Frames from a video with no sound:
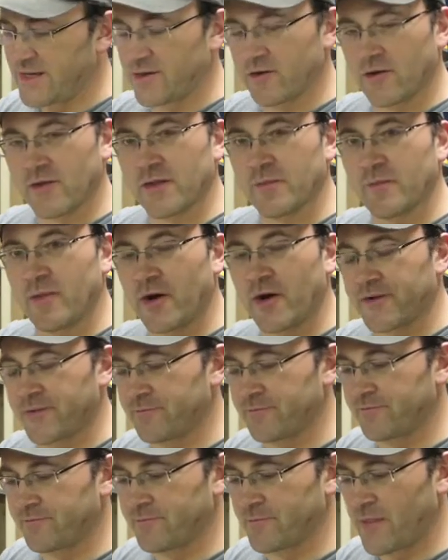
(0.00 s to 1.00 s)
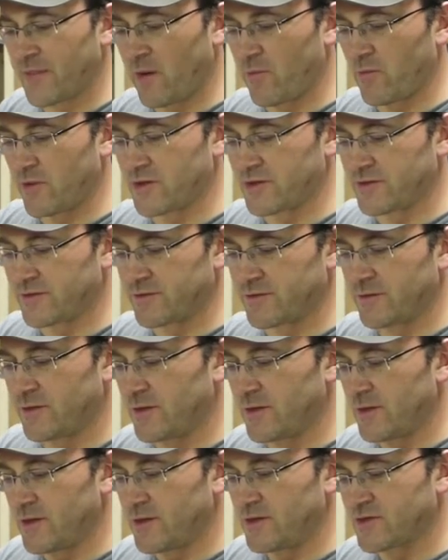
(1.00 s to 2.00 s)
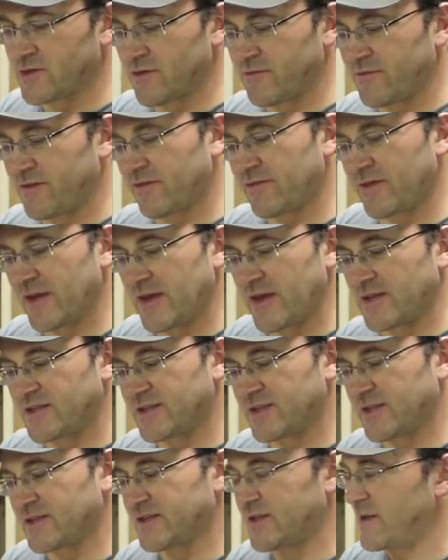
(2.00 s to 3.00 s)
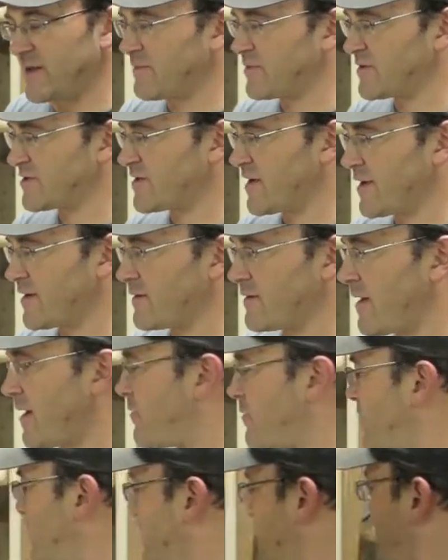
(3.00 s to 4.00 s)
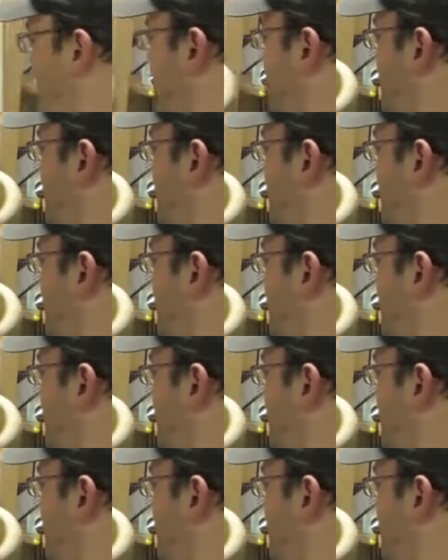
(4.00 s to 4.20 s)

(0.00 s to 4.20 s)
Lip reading: on the bottom. That one's so 16%, that one.